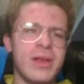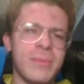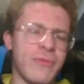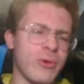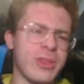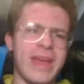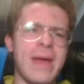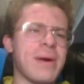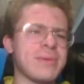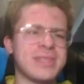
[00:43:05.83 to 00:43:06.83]
Before the
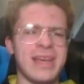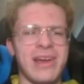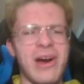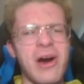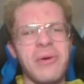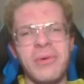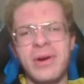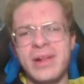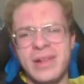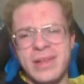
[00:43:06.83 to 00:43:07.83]
game, I was thinking, oh,
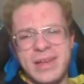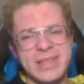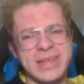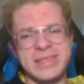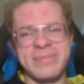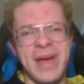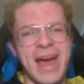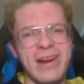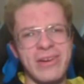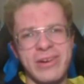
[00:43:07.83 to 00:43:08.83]
it doesn't
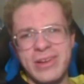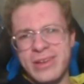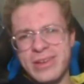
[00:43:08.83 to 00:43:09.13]
matter.